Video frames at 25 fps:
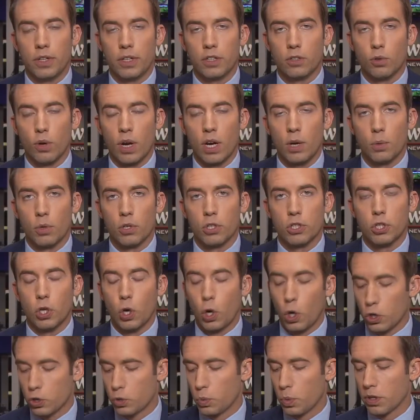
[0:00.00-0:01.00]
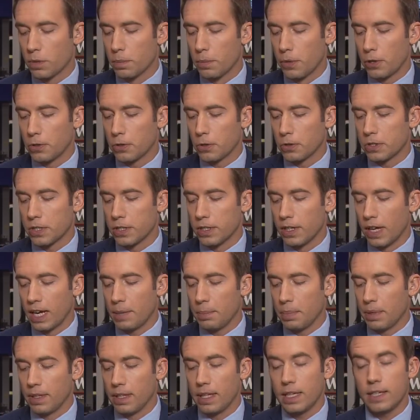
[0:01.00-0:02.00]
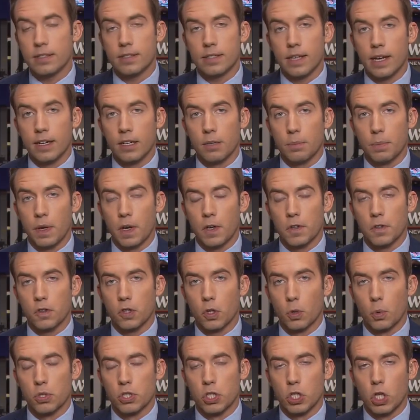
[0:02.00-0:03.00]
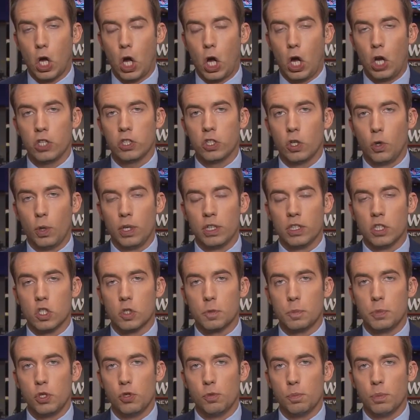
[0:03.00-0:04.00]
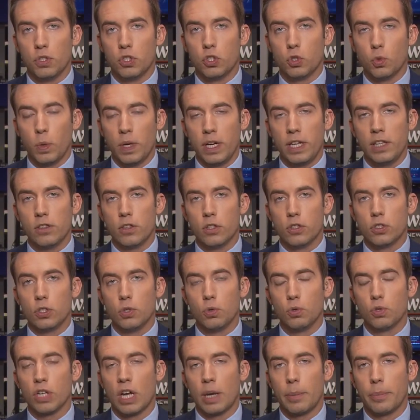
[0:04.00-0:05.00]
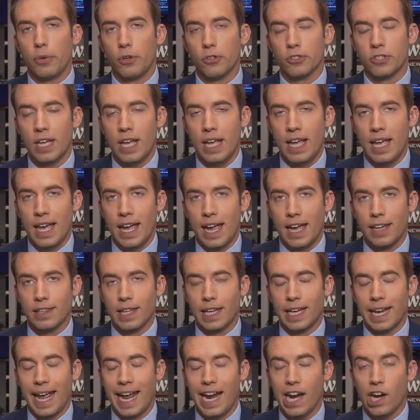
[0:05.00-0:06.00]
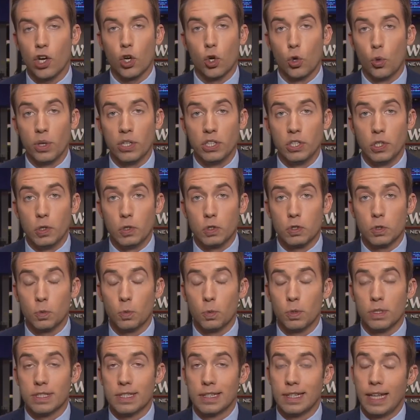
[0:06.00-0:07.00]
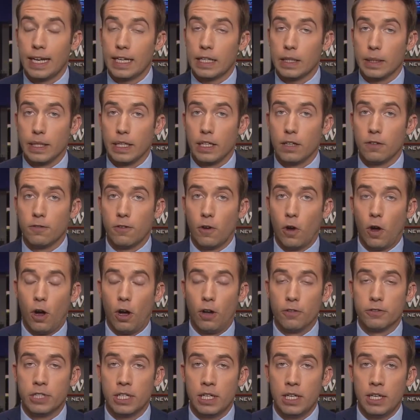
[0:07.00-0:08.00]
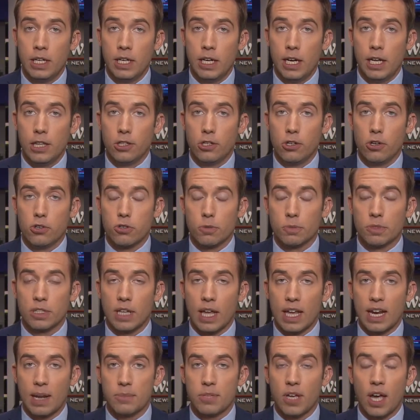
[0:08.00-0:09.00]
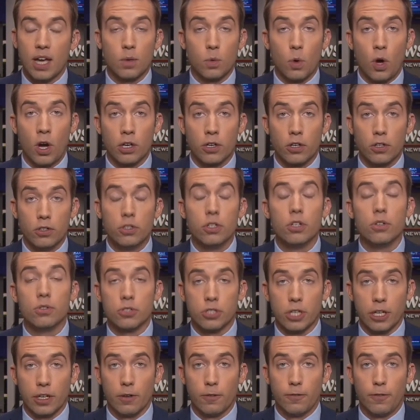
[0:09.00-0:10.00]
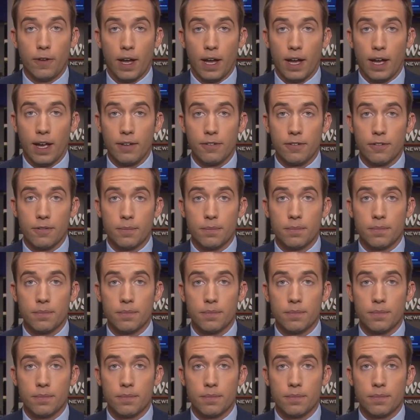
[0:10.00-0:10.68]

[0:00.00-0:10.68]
and Gray were charged with murder tonight. Police say it appears that there was an ongoing dispute between the two couples and that heroin use was likely involved. In the newsroom tonight, I'm Todd Walker, News Channel 5.